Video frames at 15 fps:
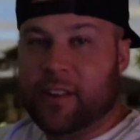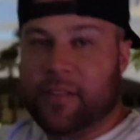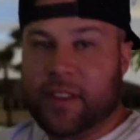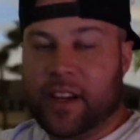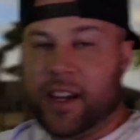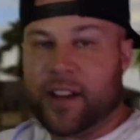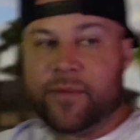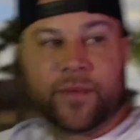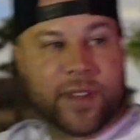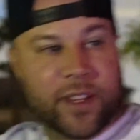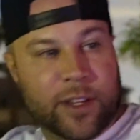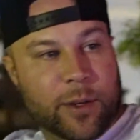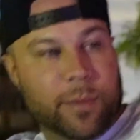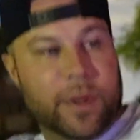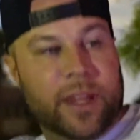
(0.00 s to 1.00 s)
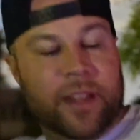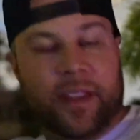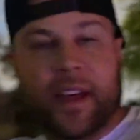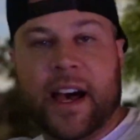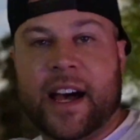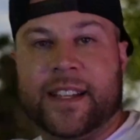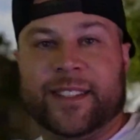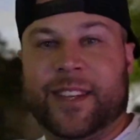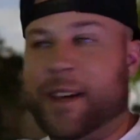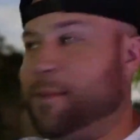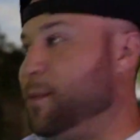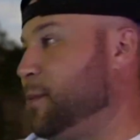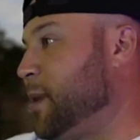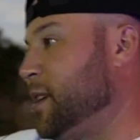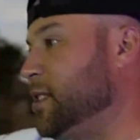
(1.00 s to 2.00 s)
over here. You could be in the hot tub
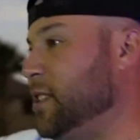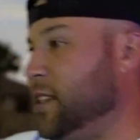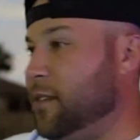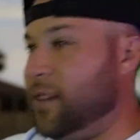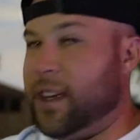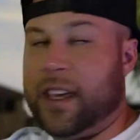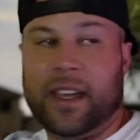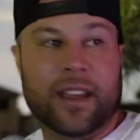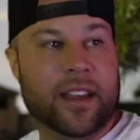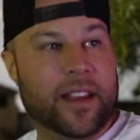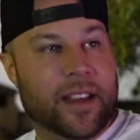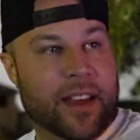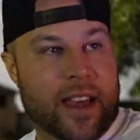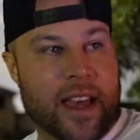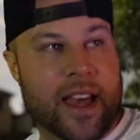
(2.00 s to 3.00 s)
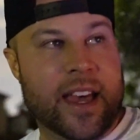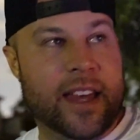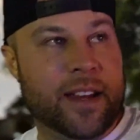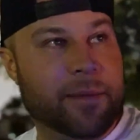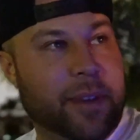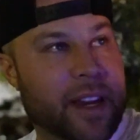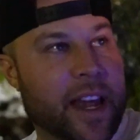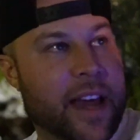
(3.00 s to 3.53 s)
and watch TV. And I'm going to